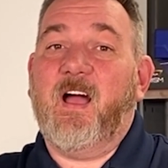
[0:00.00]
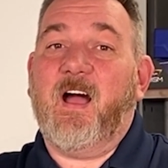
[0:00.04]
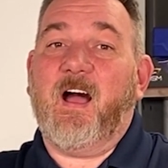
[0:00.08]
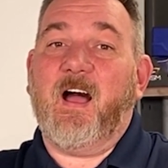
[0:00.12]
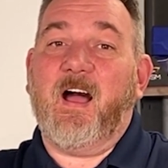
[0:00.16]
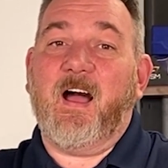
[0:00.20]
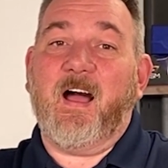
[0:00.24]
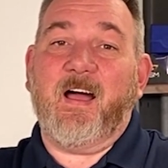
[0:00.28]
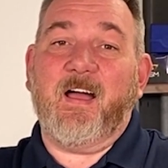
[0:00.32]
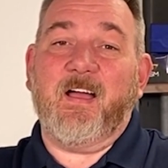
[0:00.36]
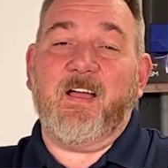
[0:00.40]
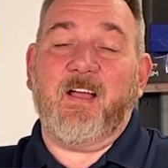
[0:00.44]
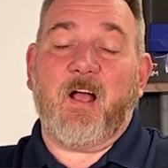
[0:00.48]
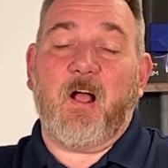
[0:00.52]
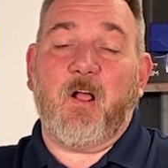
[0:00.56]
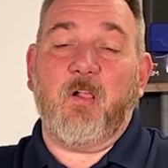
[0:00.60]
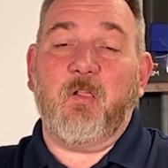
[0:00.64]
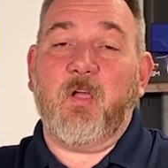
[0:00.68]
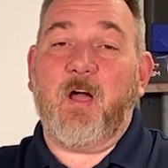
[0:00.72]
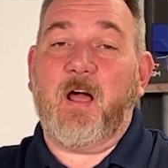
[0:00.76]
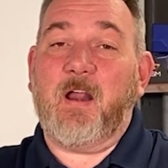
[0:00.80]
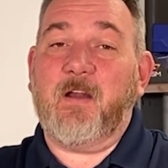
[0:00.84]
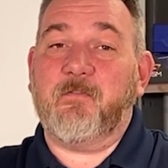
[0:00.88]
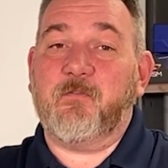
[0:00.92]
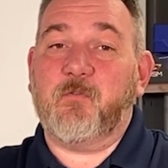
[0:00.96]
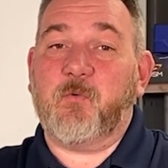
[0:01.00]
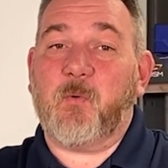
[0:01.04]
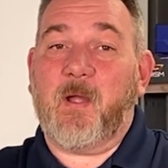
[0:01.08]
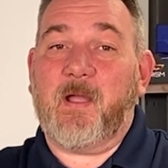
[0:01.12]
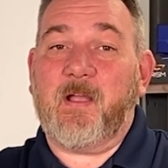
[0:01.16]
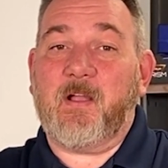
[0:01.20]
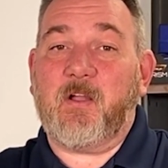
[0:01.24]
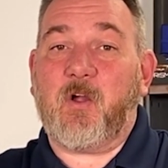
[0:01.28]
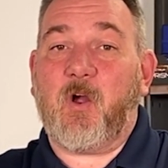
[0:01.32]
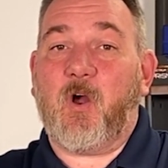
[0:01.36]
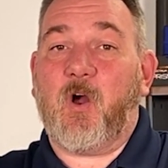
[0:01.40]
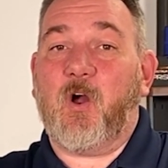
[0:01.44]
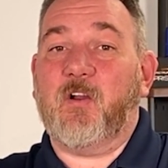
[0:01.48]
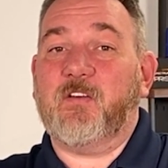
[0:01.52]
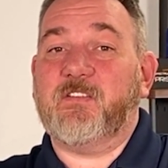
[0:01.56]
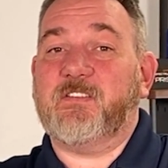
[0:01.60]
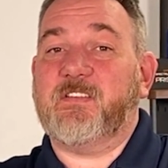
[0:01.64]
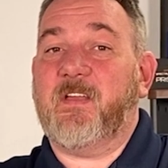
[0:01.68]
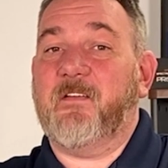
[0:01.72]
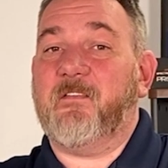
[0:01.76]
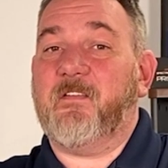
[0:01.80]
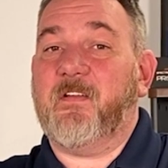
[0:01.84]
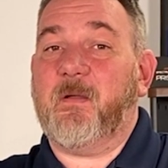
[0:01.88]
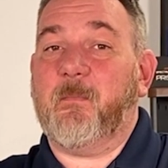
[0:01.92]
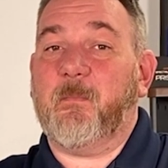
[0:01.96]
A lot of great cards
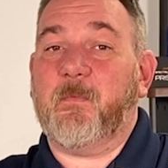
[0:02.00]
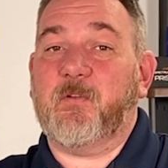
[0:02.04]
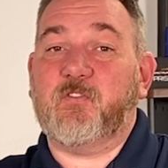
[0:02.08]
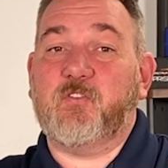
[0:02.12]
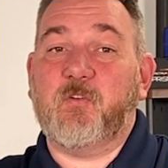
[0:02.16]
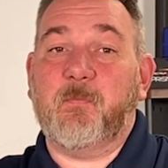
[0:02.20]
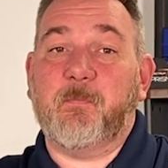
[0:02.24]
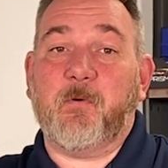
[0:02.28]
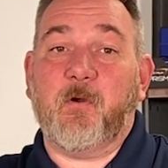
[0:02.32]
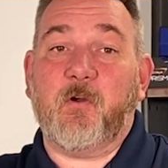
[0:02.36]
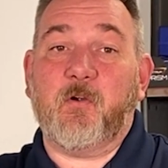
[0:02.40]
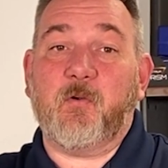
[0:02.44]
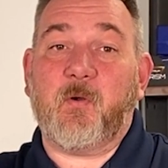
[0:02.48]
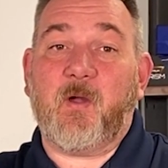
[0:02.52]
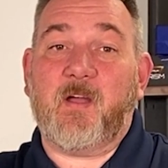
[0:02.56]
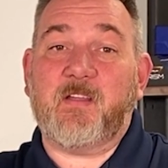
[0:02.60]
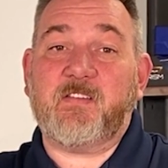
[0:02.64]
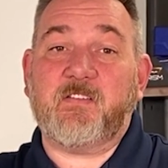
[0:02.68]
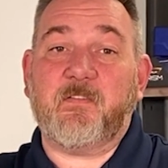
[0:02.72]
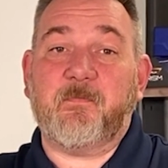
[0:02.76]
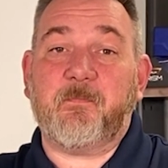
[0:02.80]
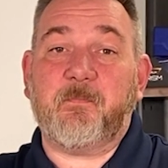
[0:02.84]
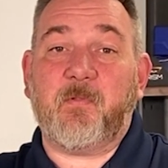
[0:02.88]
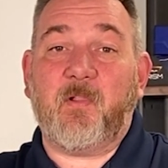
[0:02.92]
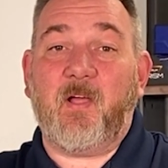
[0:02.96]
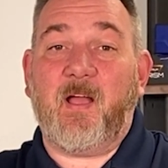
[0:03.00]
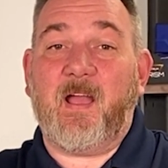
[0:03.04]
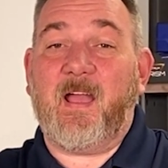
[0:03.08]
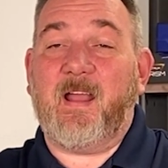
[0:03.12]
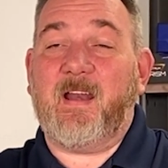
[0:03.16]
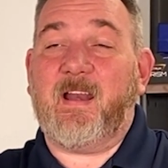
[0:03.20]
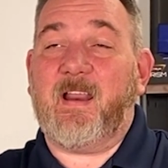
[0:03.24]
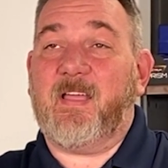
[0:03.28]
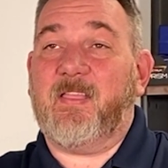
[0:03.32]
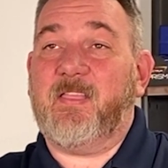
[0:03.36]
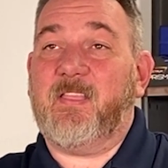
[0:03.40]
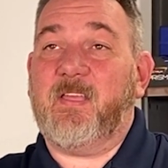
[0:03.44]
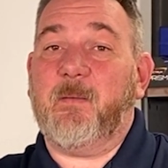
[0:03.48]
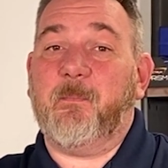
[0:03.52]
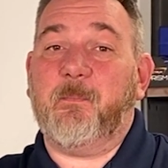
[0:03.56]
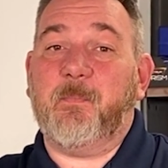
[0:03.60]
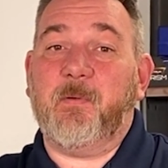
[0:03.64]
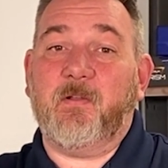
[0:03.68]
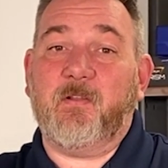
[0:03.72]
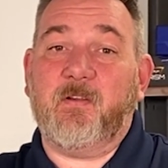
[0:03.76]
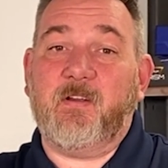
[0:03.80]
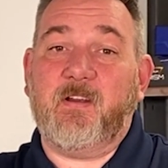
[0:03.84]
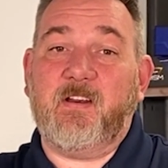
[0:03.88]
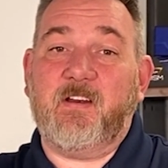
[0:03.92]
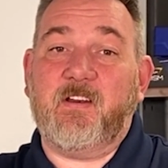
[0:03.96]
giving him a super aggressive plan and the
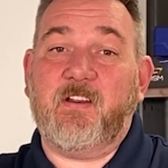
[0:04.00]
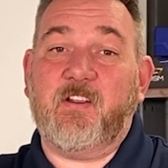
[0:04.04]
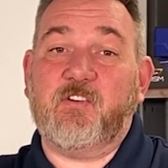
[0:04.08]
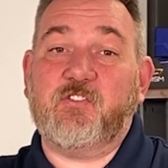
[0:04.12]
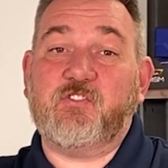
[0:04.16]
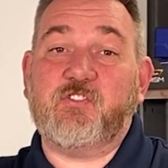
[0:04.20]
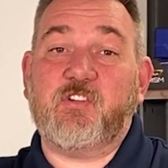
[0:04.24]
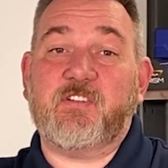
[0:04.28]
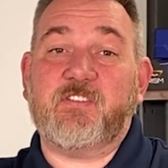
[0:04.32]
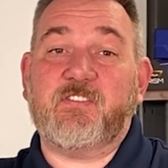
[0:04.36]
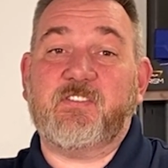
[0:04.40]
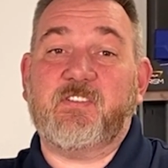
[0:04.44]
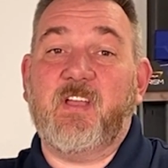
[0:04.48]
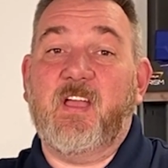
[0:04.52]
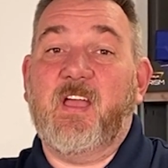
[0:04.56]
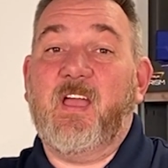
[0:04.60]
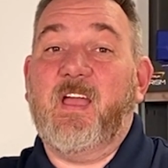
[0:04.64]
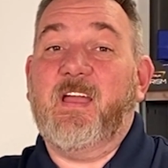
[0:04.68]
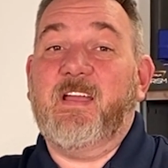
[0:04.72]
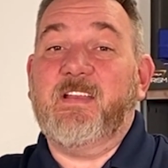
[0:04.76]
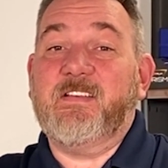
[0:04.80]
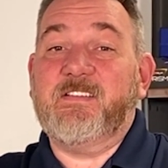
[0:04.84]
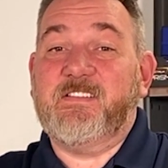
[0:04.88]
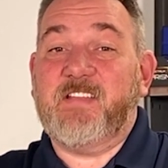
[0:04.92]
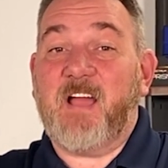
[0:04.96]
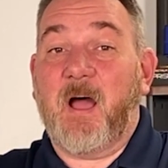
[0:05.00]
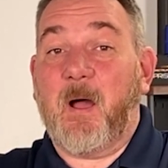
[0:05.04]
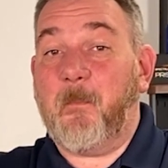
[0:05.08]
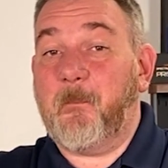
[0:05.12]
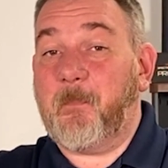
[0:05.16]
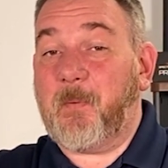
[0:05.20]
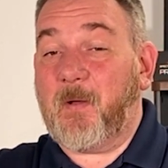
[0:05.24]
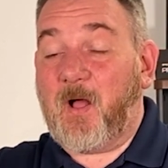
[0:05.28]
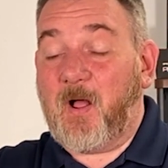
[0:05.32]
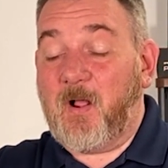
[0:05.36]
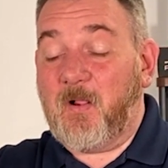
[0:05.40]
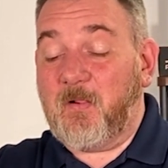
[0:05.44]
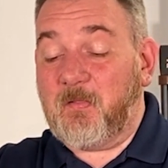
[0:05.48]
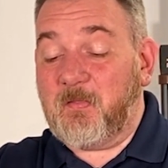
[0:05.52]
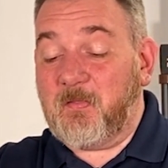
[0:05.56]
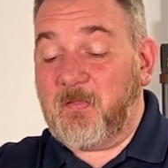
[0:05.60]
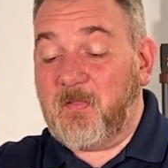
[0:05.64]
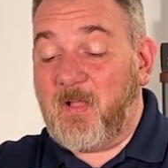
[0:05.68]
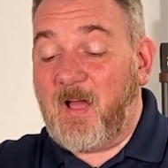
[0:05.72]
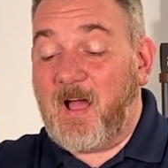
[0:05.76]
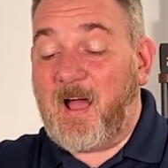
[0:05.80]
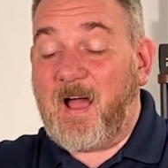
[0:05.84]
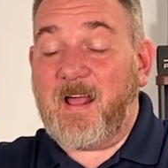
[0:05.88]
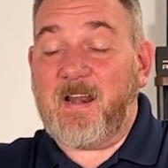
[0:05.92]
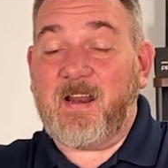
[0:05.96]
ability to just dump a
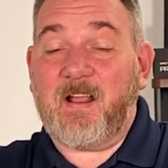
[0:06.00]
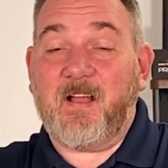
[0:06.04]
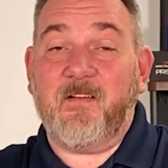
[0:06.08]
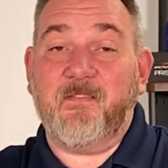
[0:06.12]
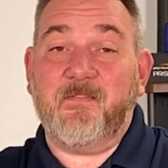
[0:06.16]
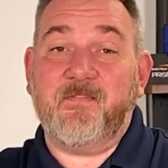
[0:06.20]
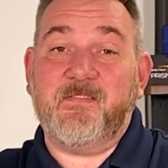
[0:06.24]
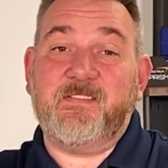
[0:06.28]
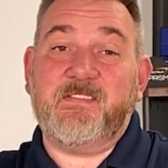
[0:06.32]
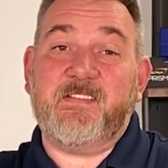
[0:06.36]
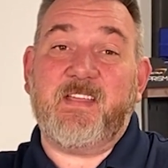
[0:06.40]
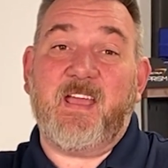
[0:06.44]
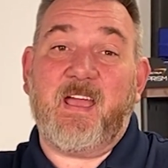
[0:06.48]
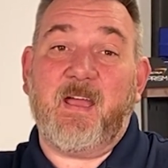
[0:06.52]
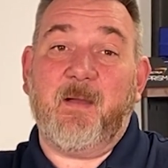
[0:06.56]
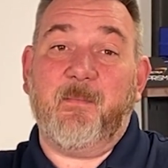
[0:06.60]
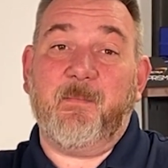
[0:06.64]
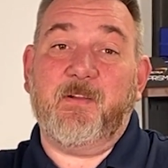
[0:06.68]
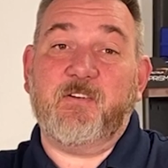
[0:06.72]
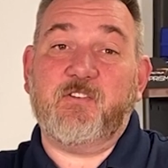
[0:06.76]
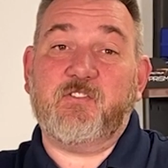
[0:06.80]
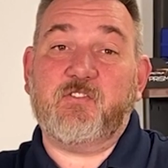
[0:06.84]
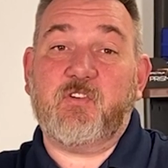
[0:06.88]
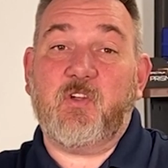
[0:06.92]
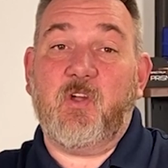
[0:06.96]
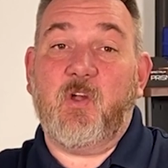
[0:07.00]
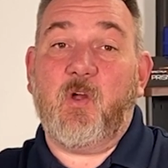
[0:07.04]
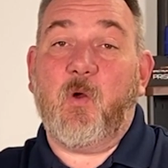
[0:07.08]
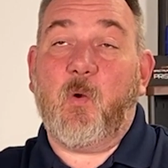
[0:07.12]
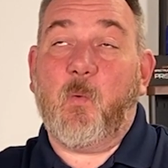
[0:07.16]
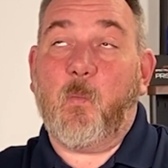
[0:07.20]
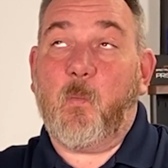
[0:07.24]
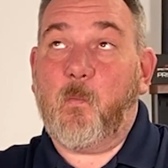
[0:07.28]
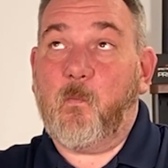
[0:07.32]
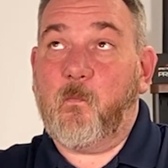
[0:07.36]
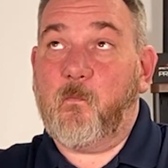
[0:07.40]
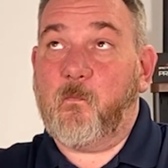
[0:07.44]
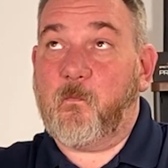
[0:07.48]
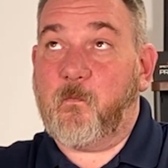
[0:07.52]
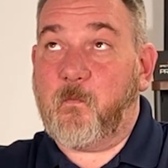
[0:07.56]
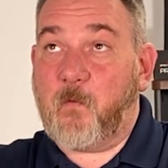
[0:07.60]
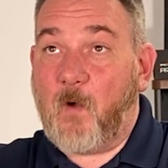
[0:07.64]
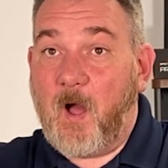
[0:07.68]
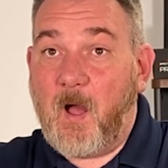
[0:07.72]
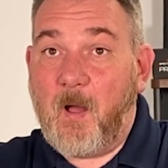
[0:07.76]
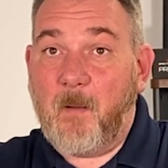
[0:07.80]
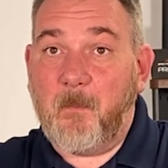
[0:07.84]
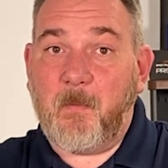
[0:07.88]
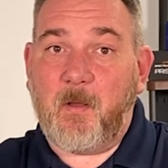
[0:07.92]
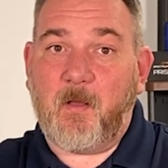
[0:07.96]
lot of damage
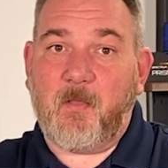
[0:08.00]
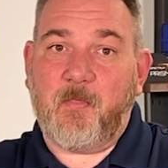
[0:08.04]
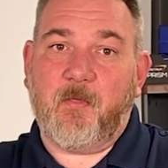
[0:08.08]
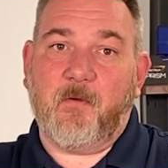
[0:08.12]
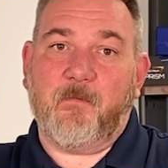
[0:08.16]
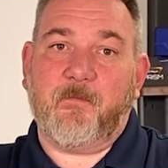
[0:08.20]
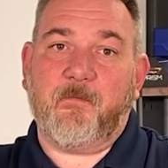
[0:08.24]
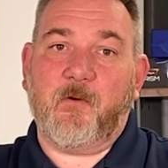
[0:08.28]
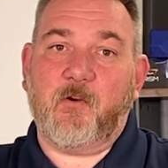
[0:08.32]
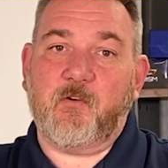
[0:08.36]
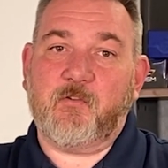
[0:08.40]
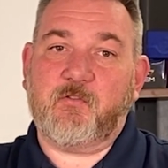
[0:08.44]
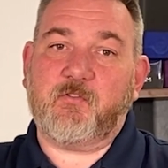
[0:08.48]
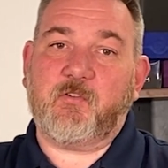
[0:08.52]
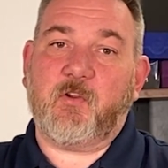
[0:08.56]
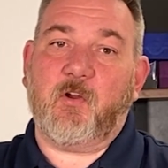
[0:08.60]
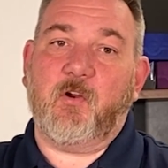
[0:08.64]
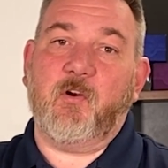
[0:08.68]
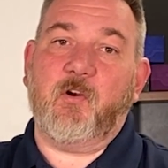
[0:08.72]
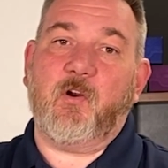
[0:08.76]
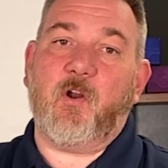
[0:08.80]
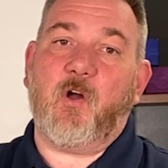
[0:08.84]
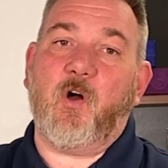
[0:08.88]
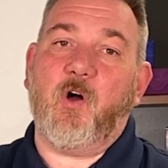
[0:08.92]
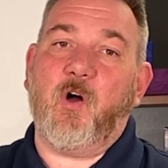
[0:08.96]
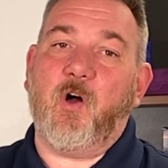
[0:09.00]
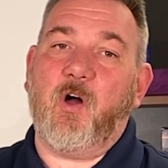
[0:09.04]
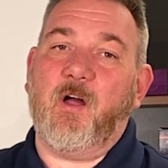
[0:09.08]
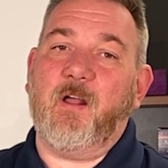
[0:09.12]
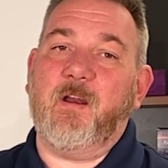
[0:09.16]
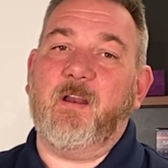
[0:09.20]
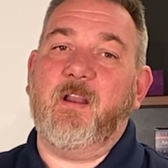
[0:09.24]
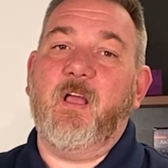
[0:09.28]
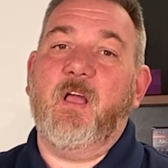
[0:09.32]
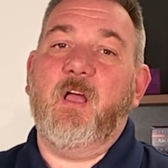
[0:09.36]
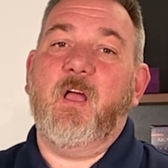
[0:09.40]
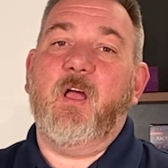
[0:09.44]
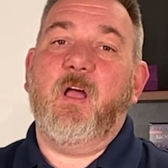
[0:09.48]
from the first turn on.